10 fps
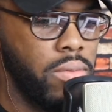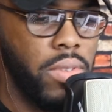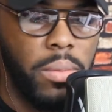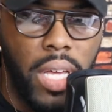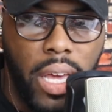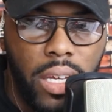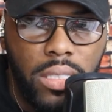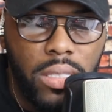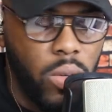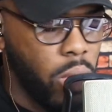from the H
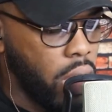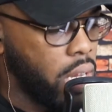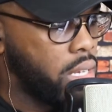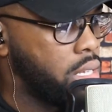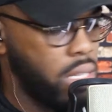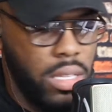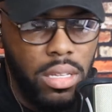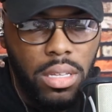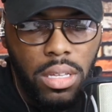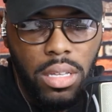Squad,
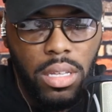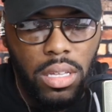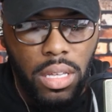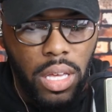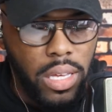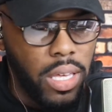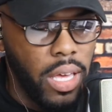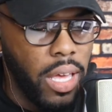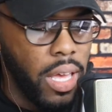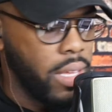
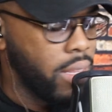aka